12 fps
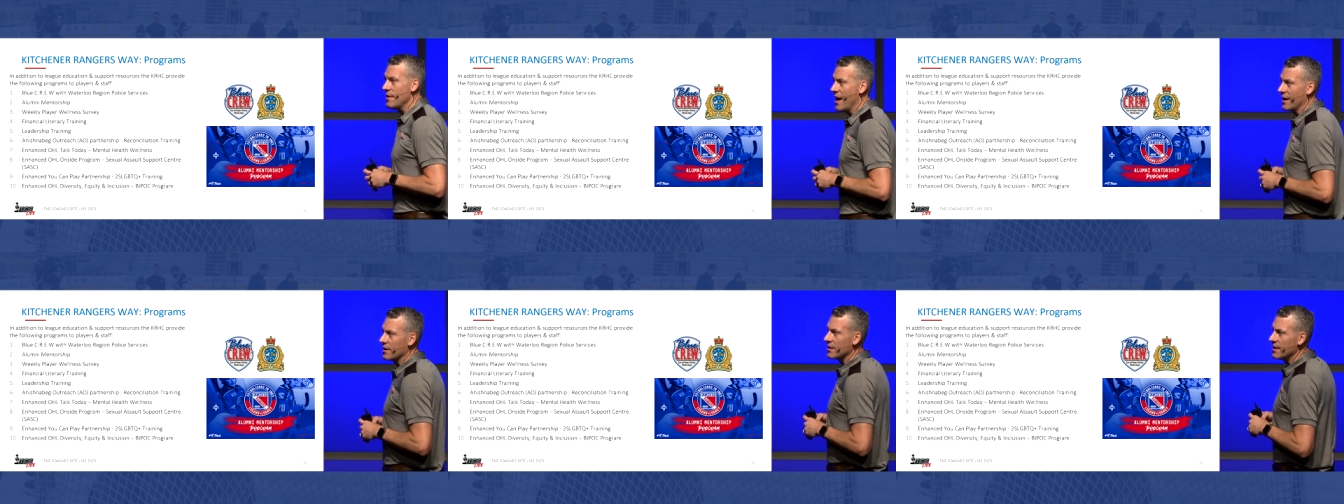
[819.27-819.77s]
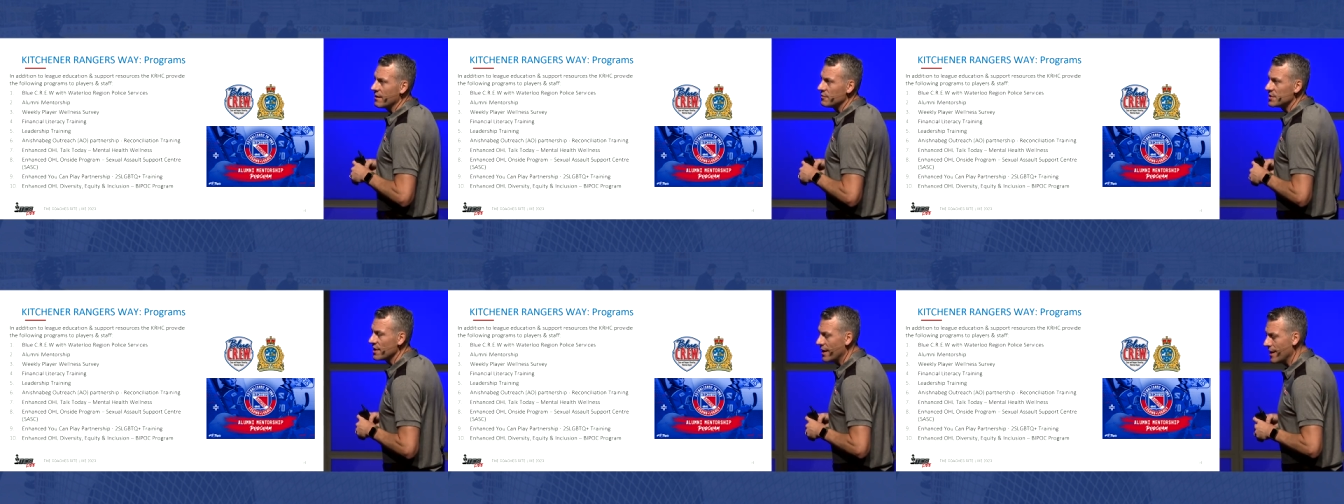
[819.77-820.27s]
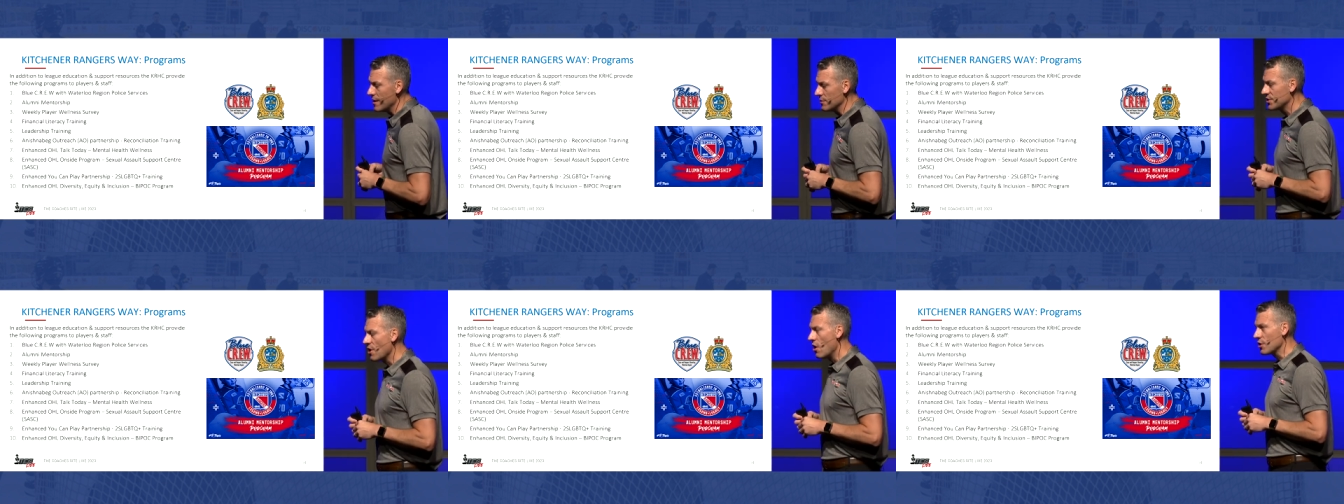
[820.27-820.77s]
that gives
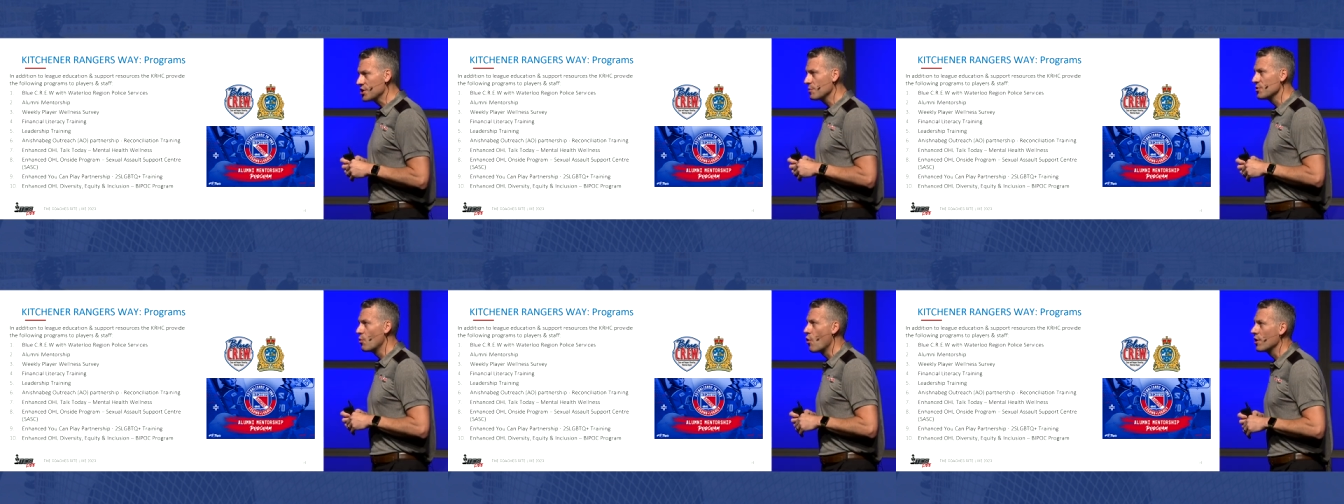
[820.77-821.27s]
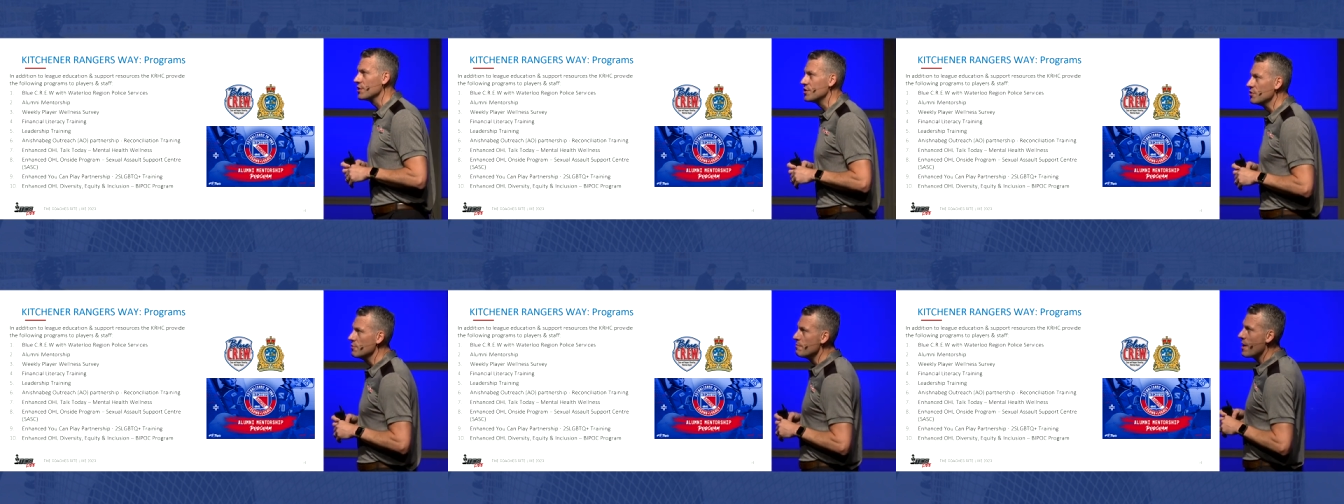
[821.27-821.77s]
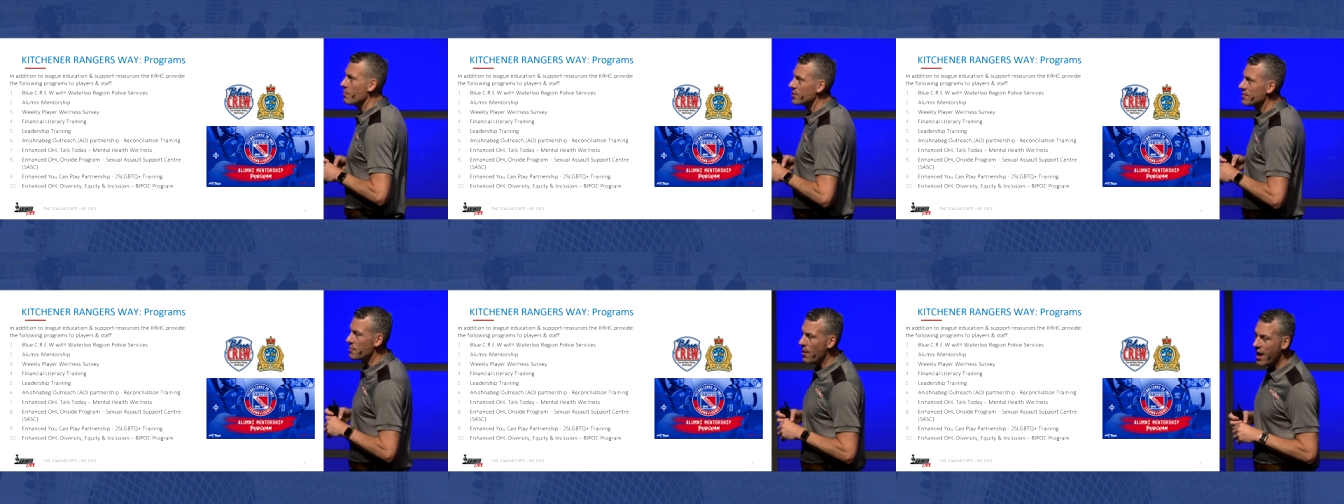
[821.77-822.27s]
scholarships awarded to
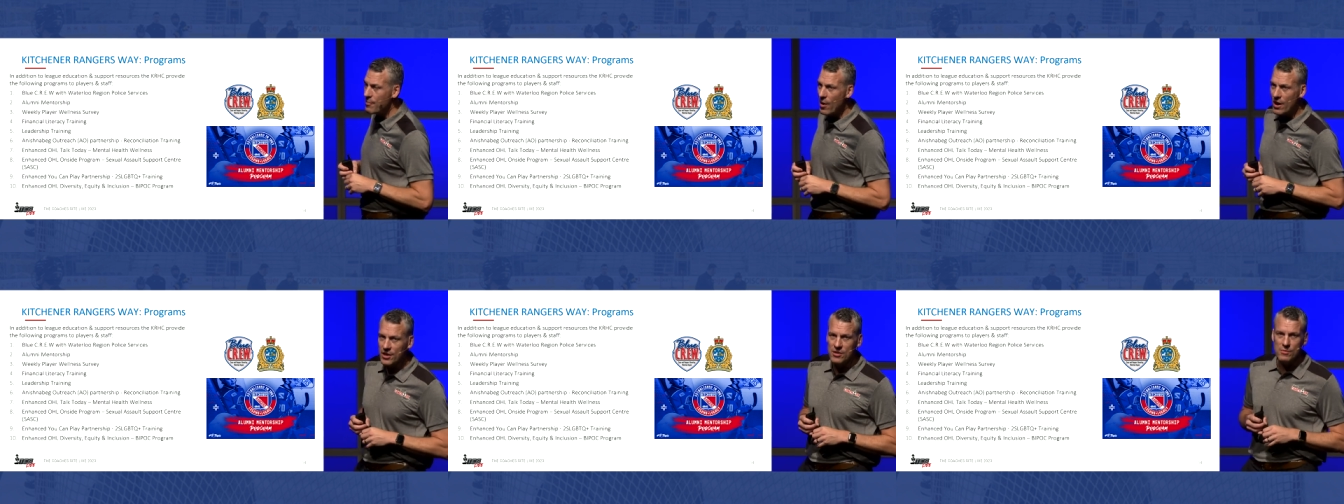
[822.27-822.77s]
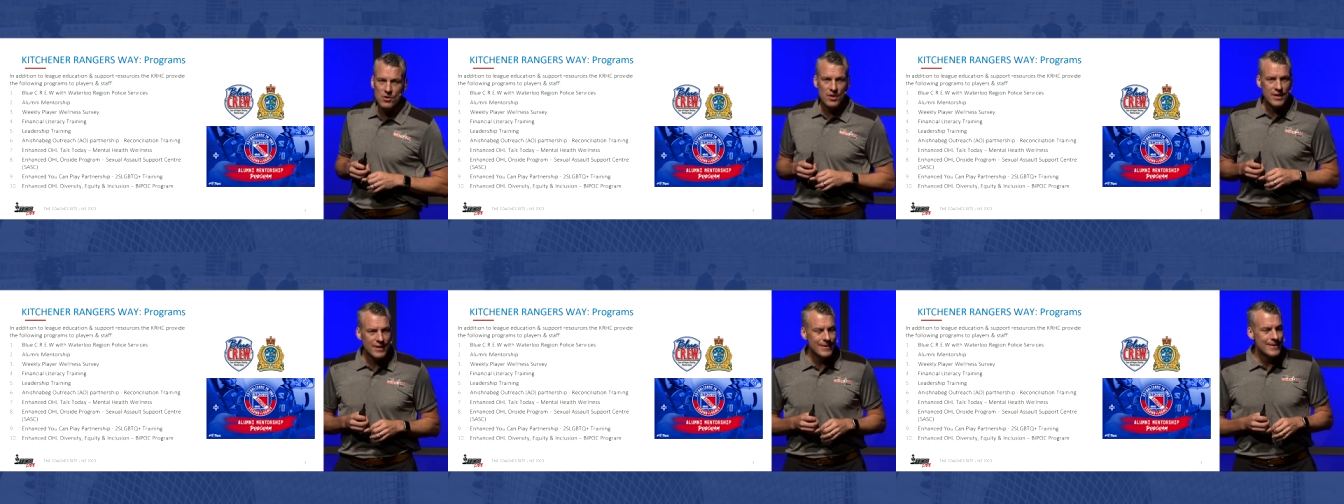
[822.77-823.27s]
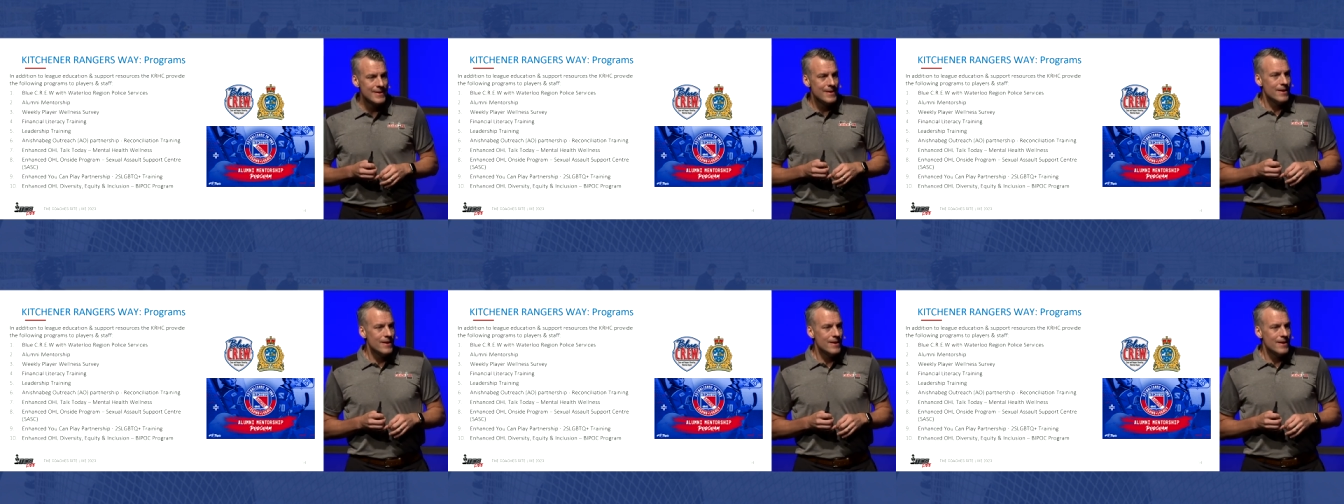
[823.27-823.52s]
members of the BIPOC community